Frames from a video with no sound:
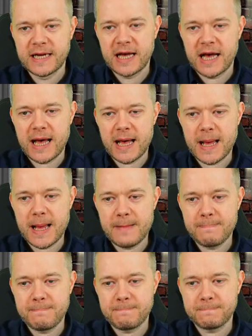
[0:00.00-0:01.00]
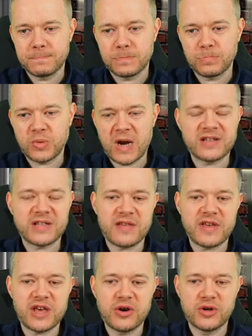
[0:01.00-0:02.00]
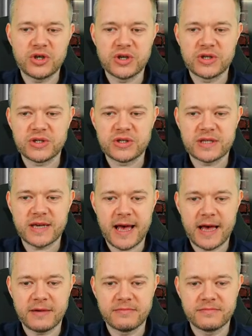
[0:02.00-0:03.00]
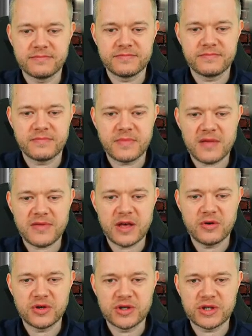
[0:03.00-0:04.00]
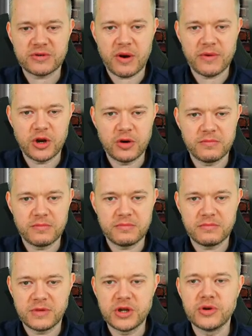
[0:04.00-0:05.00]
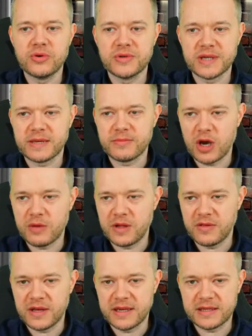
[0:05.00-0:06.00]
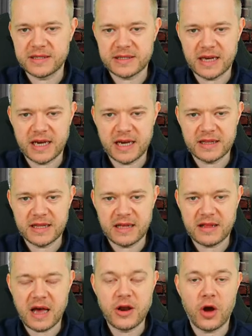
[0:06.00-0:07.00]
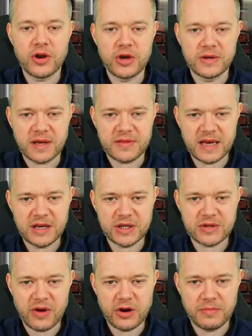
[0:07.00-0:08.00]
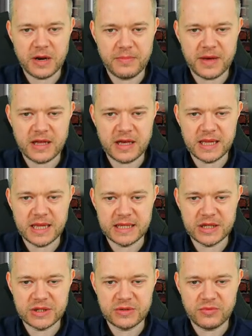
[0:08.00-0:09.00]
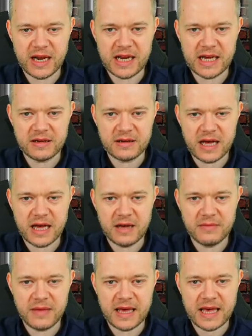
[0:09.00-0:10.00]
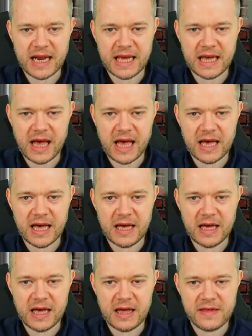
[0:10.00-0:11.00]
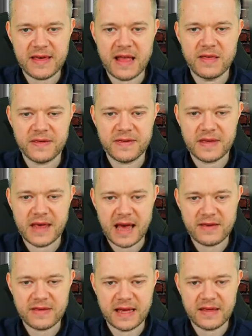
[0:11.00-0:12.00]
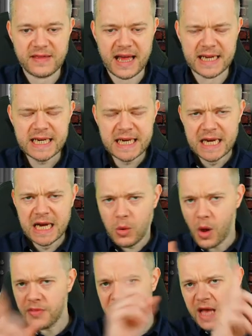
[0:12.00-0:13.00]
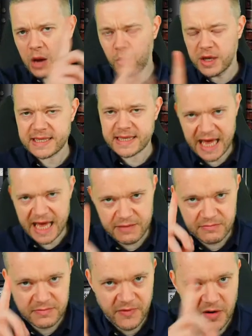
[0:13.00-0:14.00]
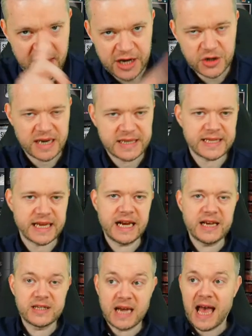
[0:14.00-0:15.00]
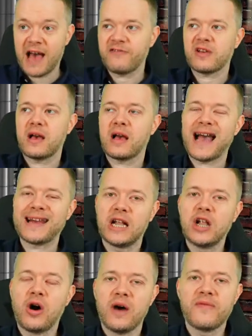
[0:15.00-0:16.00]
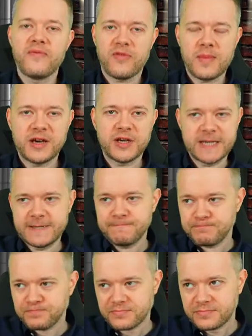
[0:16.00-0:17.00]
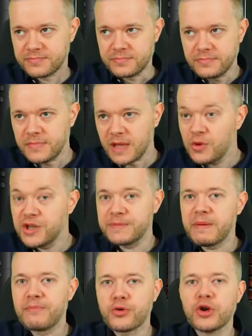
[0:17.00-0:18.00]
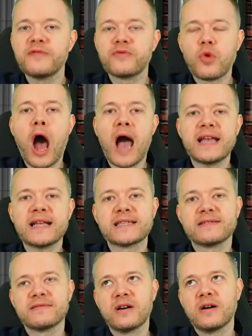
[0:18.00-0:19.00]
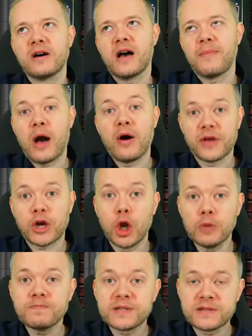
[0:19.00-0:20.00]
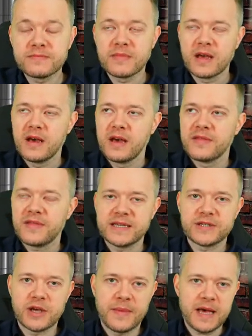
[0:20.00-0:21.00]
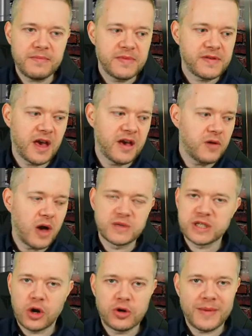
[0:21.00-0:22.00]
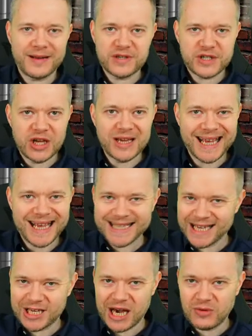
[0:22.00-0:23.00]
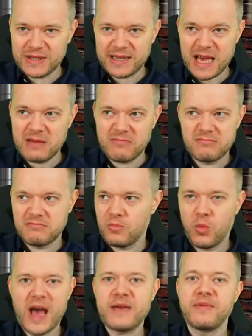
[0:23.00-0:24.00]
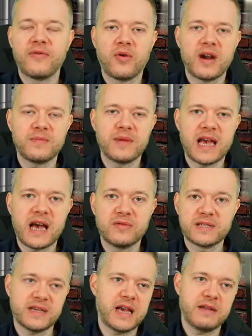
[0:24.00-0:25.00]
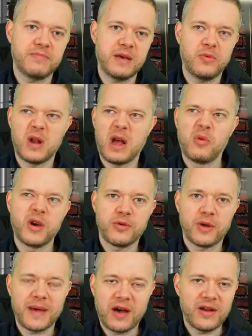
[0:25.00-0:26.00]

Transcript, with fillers: Um, well, I, th- I, think you're just, um, I think you're just throwing up news at the moment that's uh, that uh, not news. I think you're just throwing up an opinion that doesn't really uh, make any uh, sense as things stand. One thing I would say, very interestingly, because I have had a lot of information which has been proved right about other clubs this summer. So I was told about Sterling to Chelsea way before anybody else, and people were like, "What you on about?"